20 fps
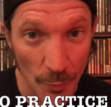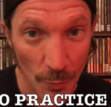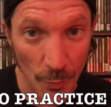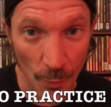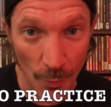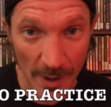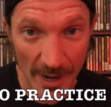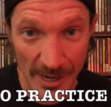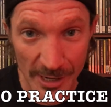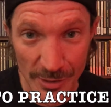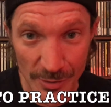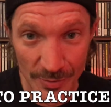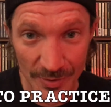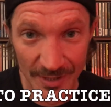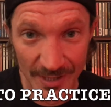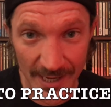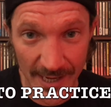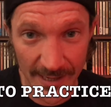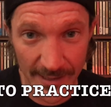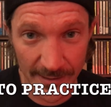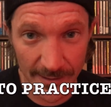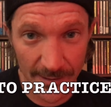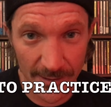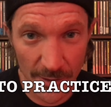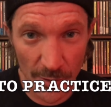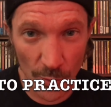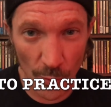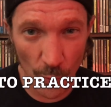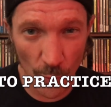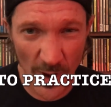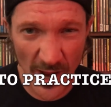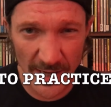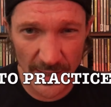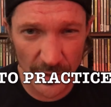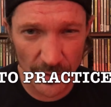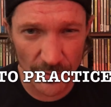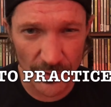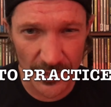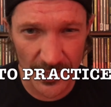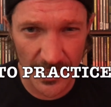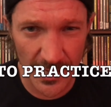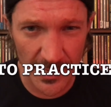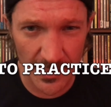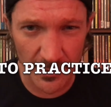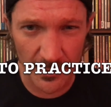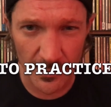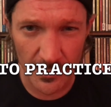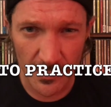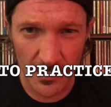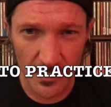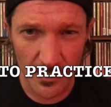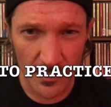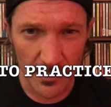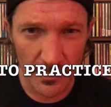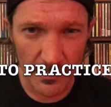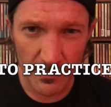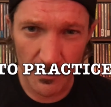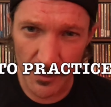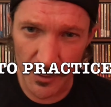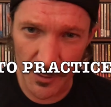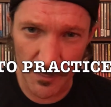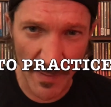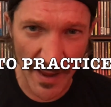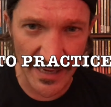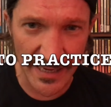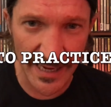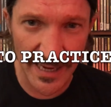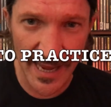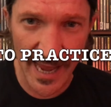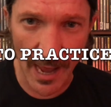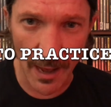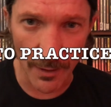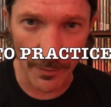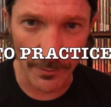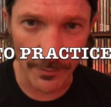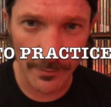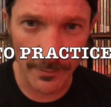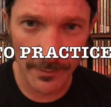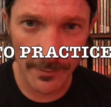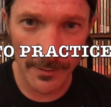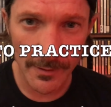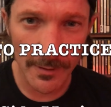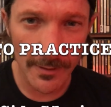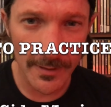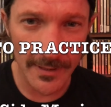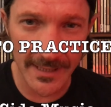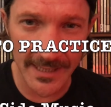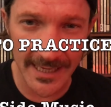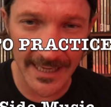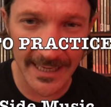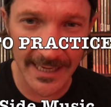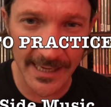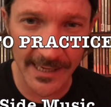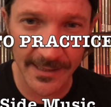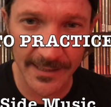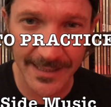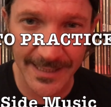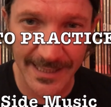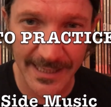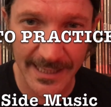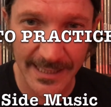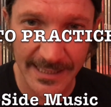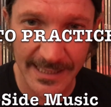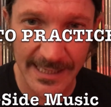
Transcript: where you sit, when you sit, just make it count. Dig in, dig